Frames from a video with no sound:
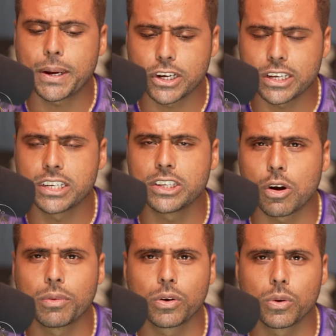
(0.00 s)
Chelsea to
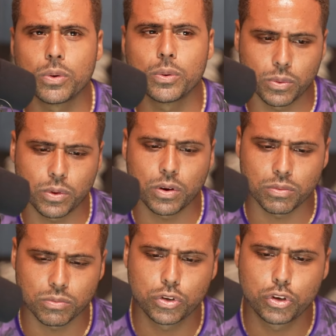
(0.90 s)
come through
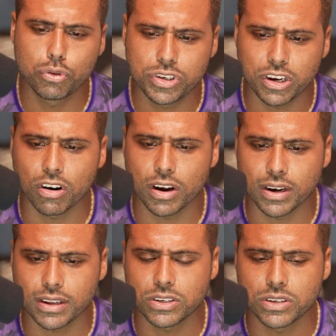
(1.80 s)

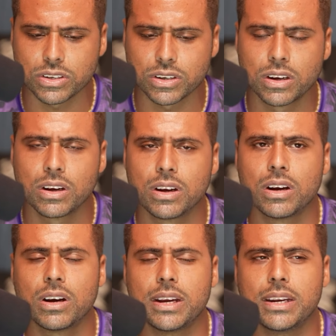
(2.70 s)
2-0
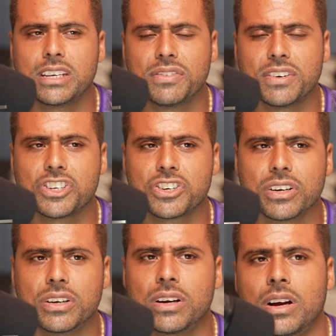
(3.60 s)
in this fixture
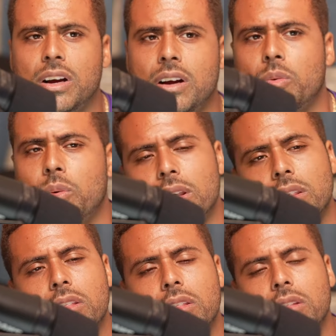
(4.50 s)

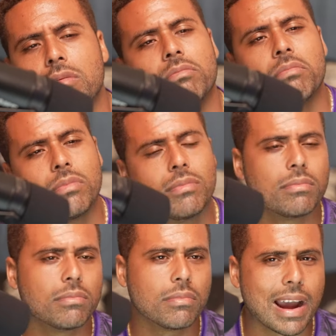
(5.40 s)
with,
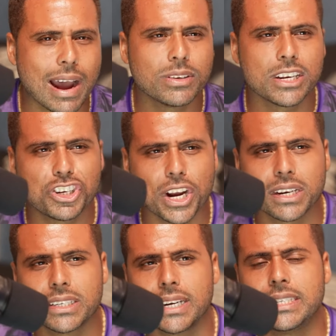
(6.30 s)
I would say,
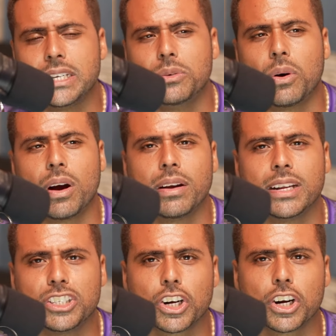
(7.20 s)
Jackson getting one and
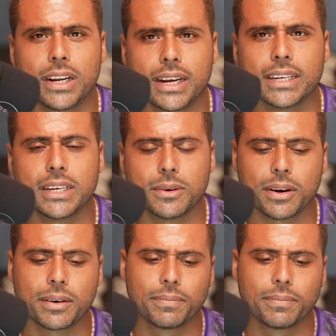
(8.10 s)
Sterling getting one.